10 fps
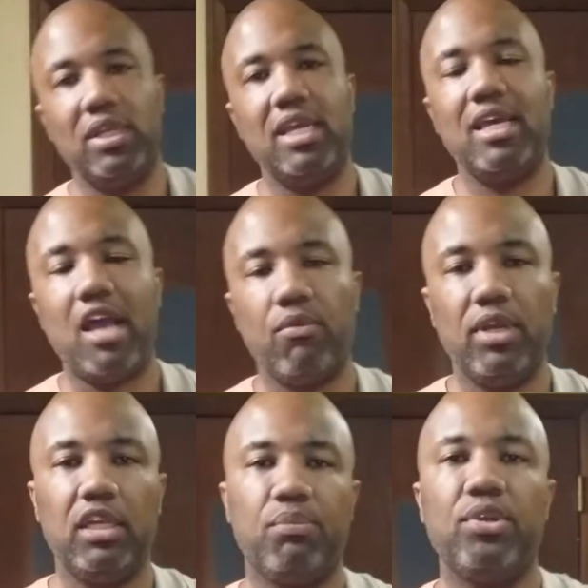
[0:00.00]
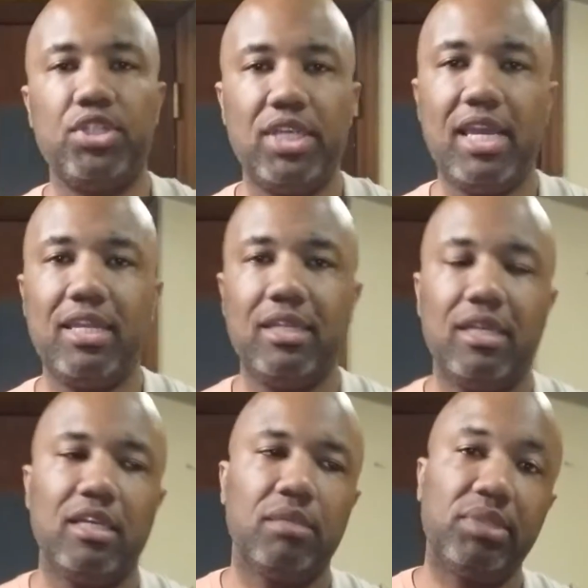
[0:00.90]
in, I really appreciate it.
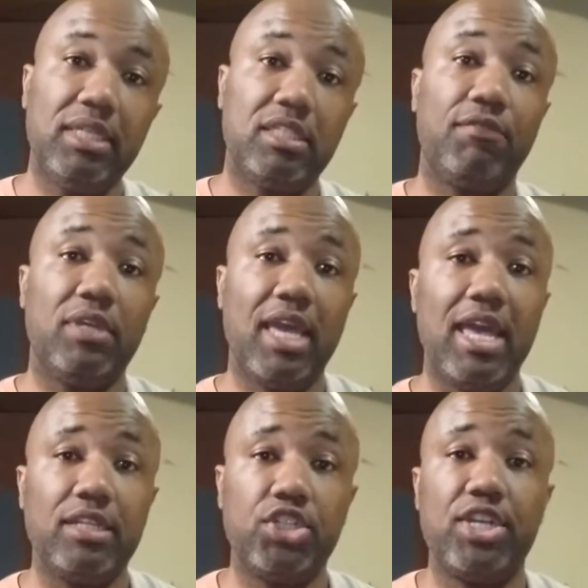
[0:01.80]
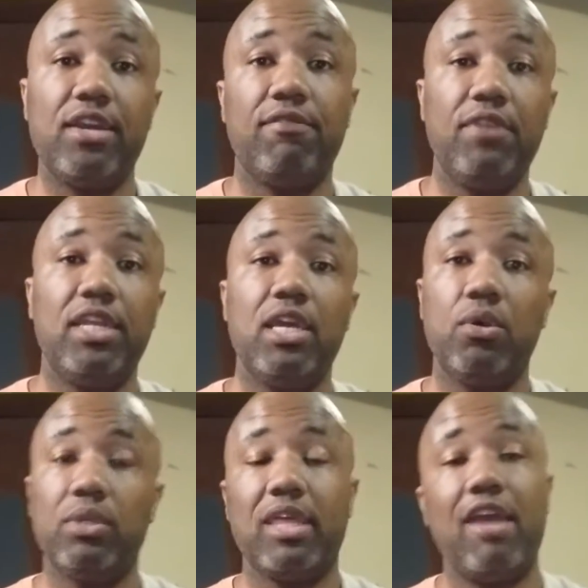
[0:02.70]
Please, if you can, share the video
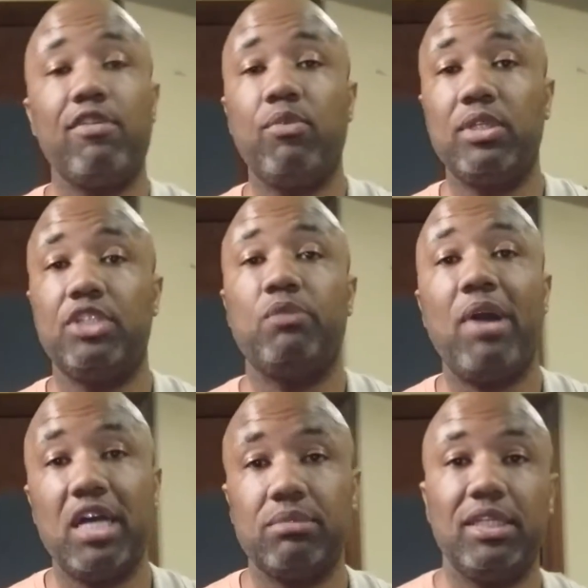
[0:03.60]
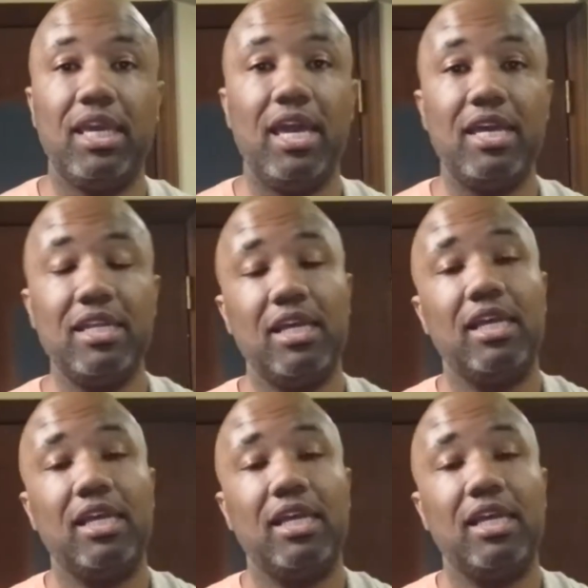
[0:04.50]
with everyone that you possibly can.